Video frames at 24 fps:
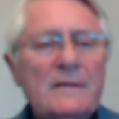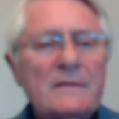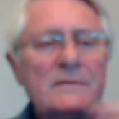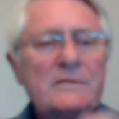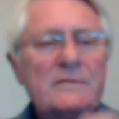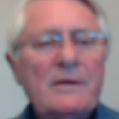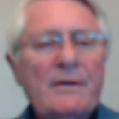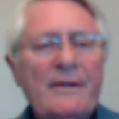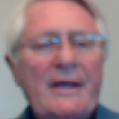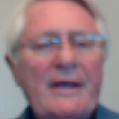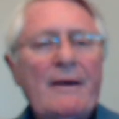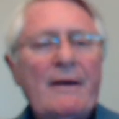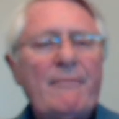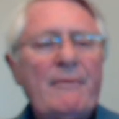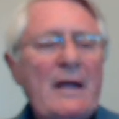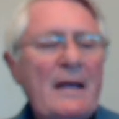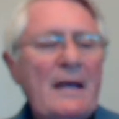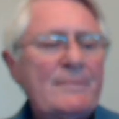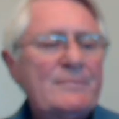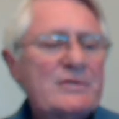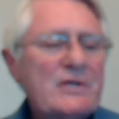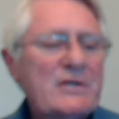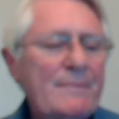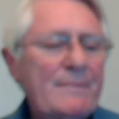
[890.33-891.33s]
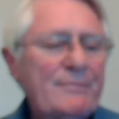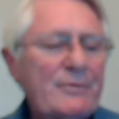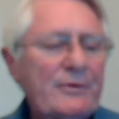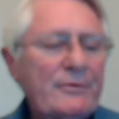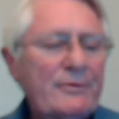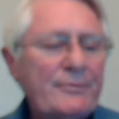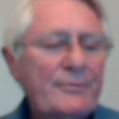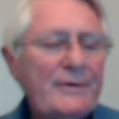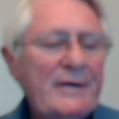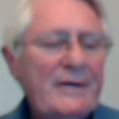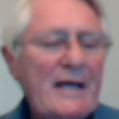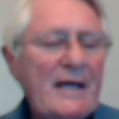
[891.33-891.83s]
So that wraps up the
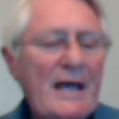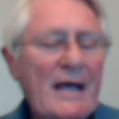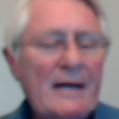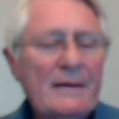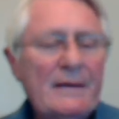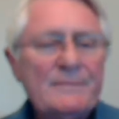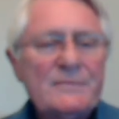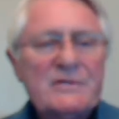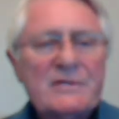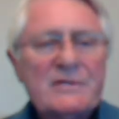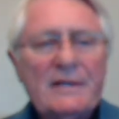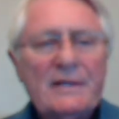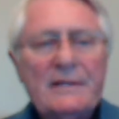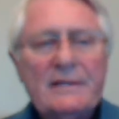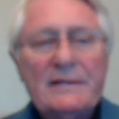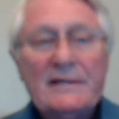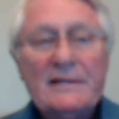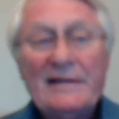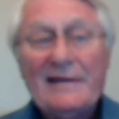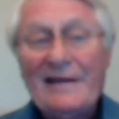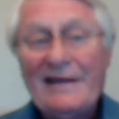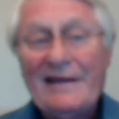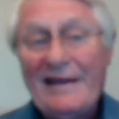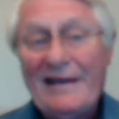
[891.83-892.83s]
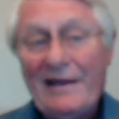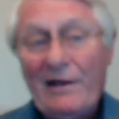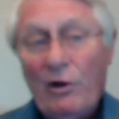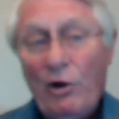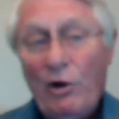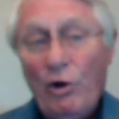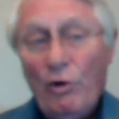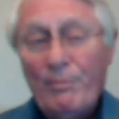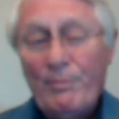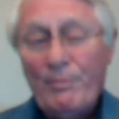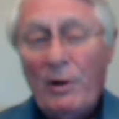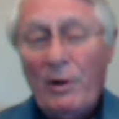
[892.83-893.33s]
3 items that I
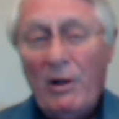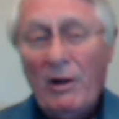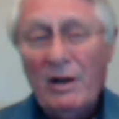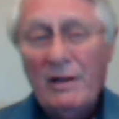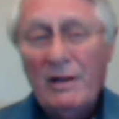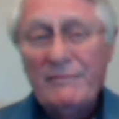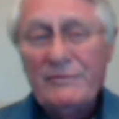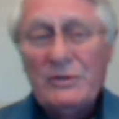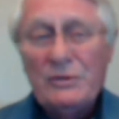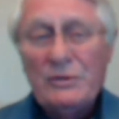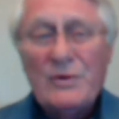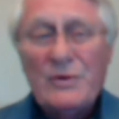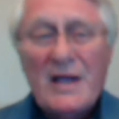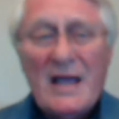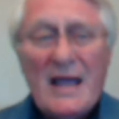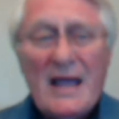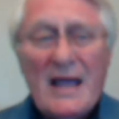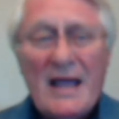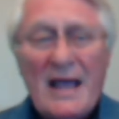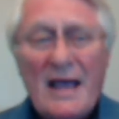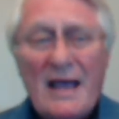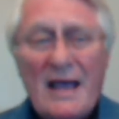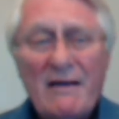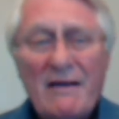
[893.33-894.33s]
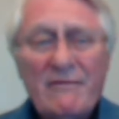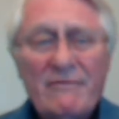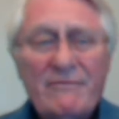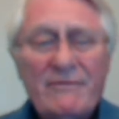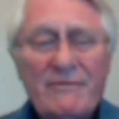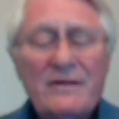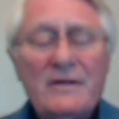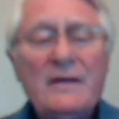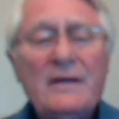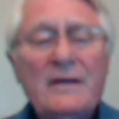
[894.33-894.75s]
hope all of you have